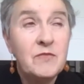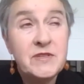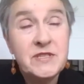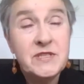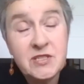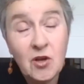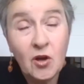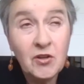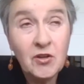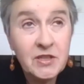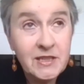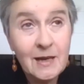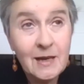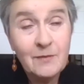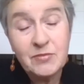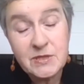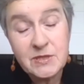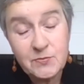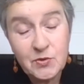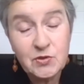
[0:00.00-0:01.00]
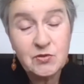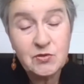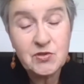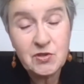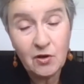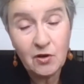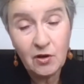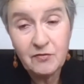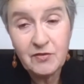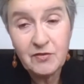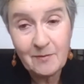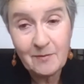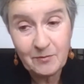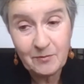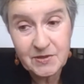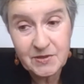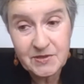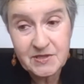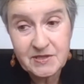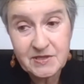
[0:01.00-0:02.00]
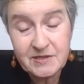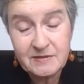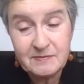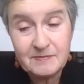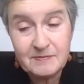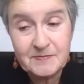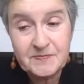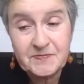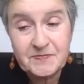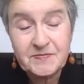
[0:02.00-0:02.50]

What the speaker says: This is on campus, but also off campus.